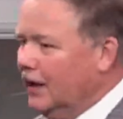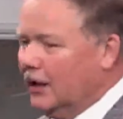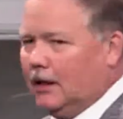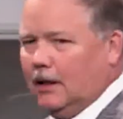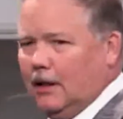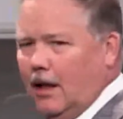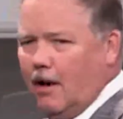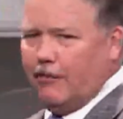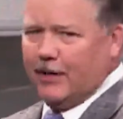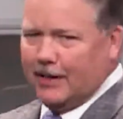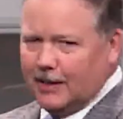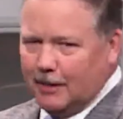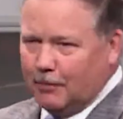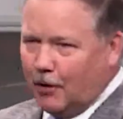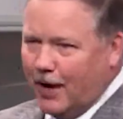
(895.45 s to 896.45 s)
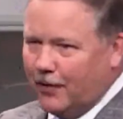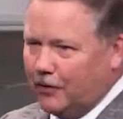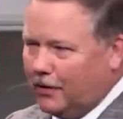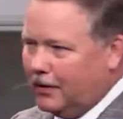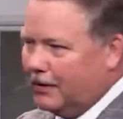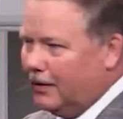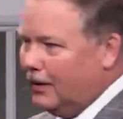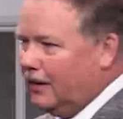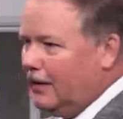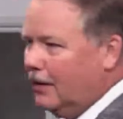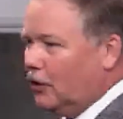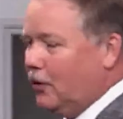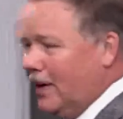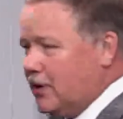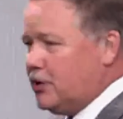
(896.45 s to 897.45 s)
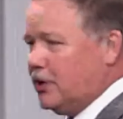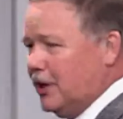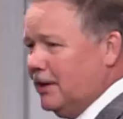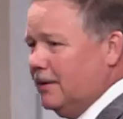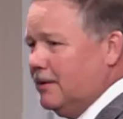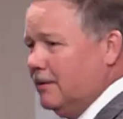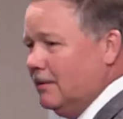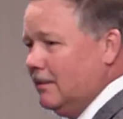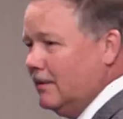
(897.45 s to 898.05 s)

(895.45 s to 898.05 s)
loving the brethren, Christian,